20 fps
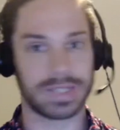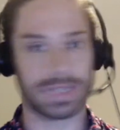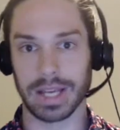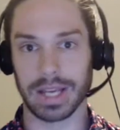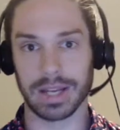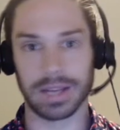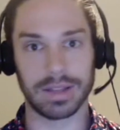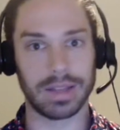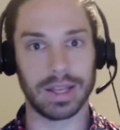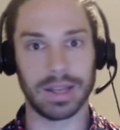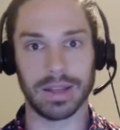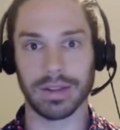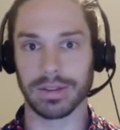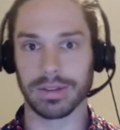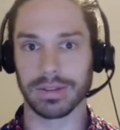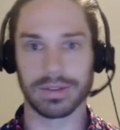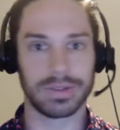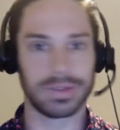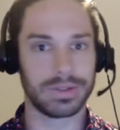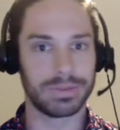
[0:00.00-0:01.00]
to get in there
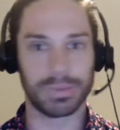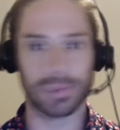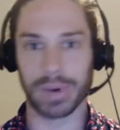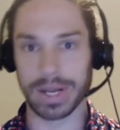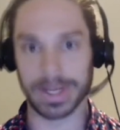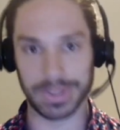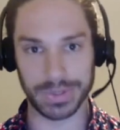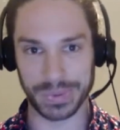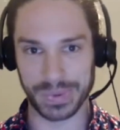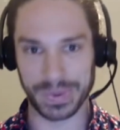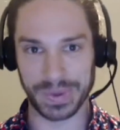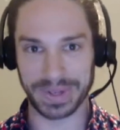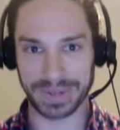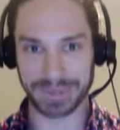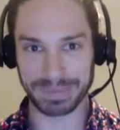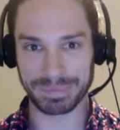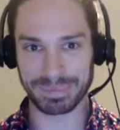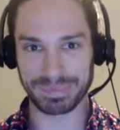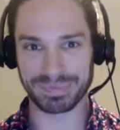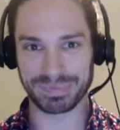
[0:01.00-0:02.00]
way too quick.
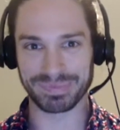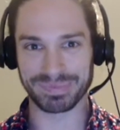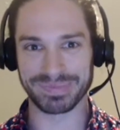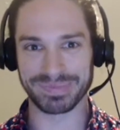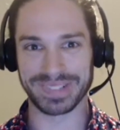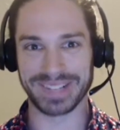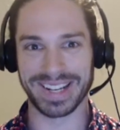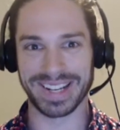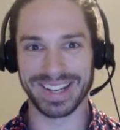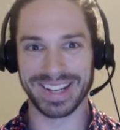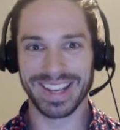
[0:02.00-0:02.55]
Right?